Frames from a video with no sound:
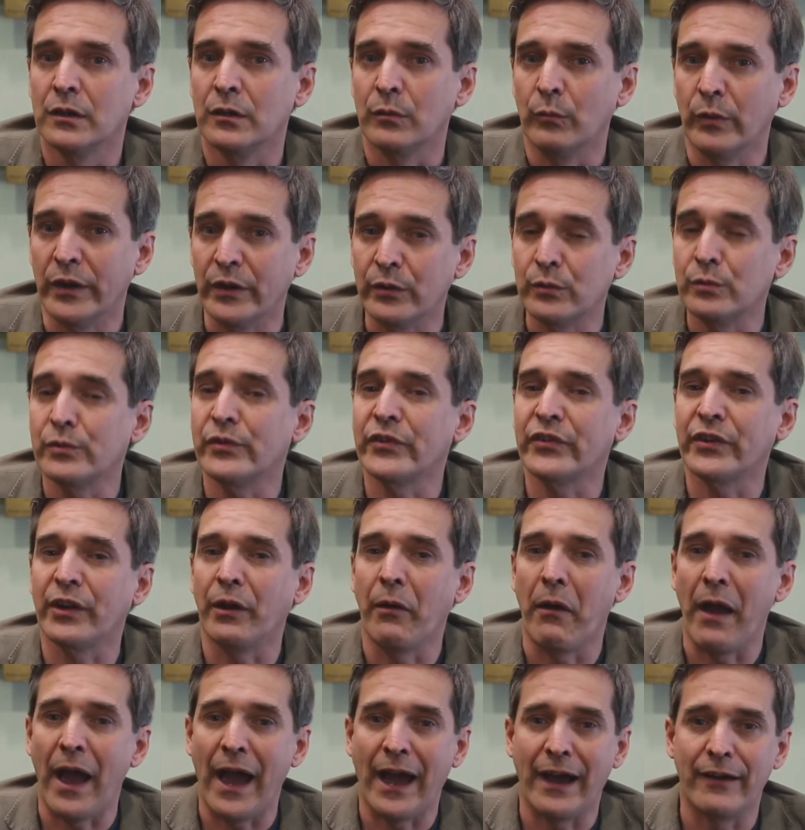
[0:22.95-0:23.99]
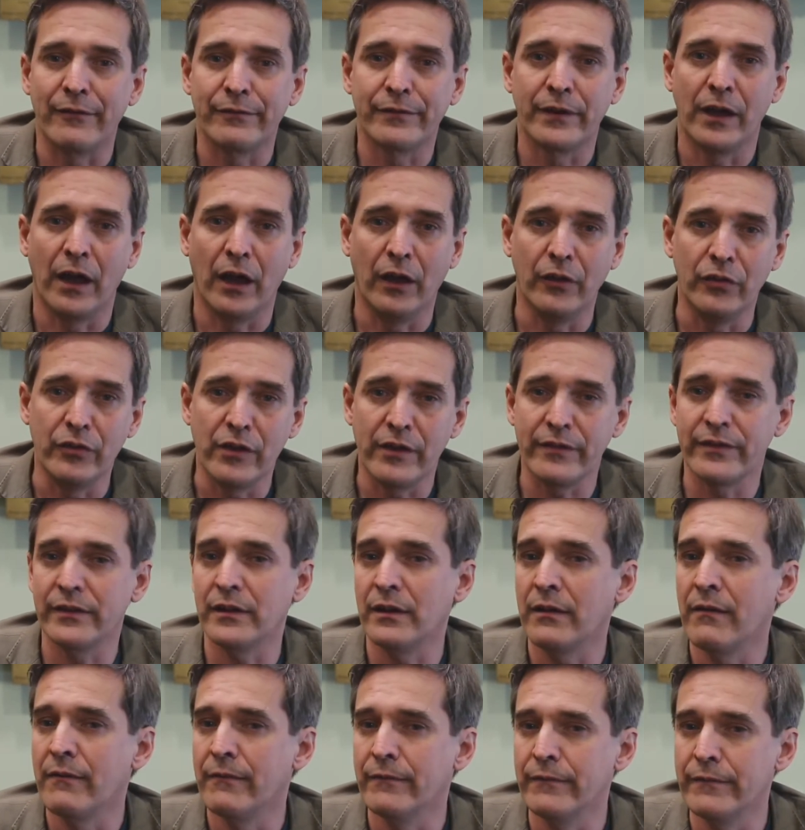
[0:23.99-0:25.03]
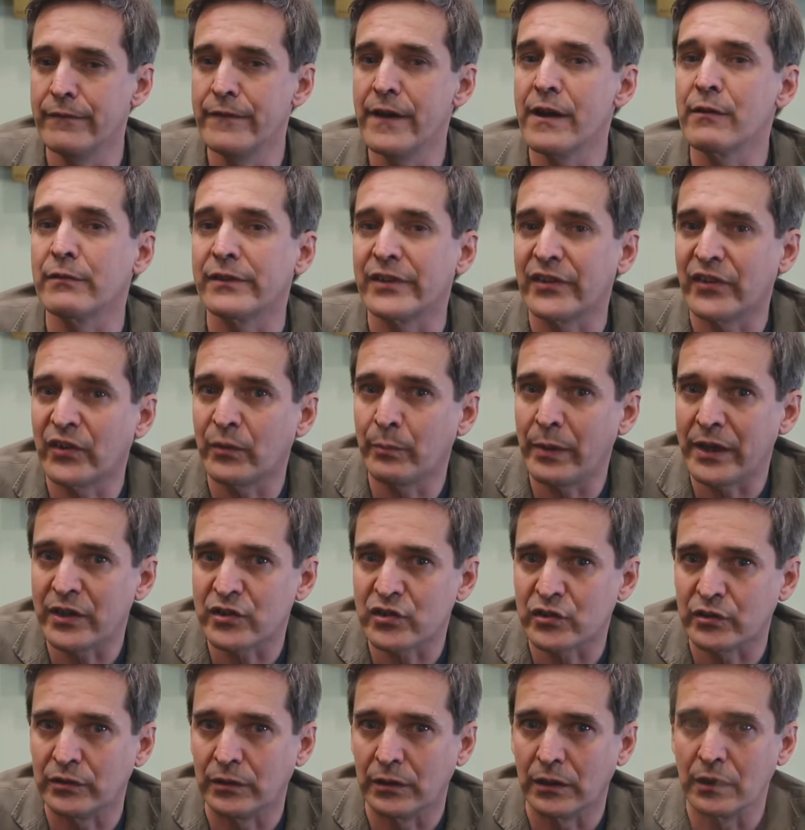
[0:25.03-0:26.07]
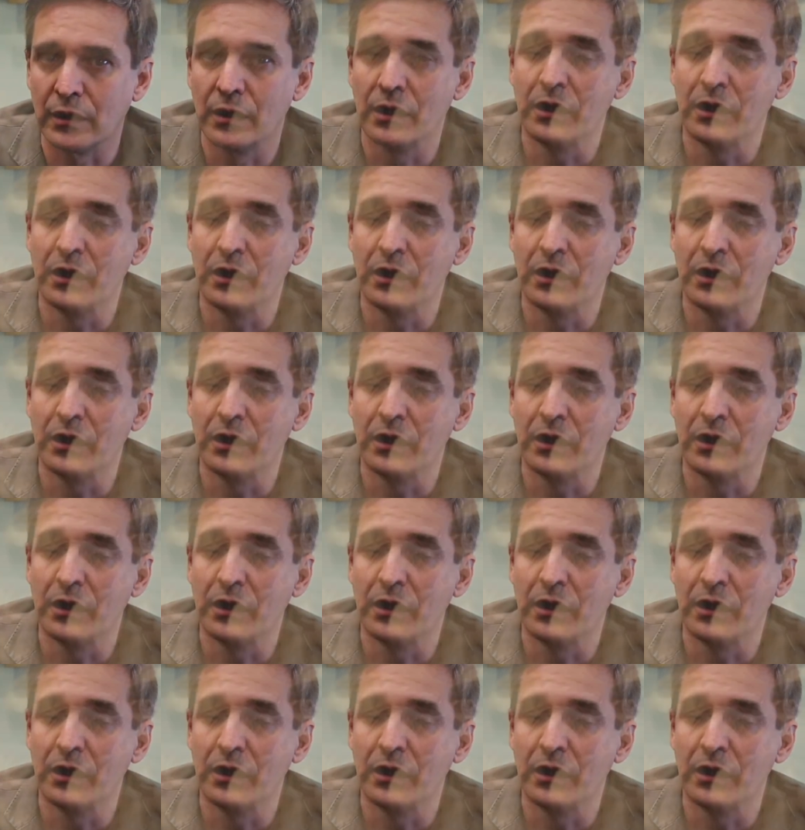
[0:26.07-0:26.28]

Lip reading: We also have another very special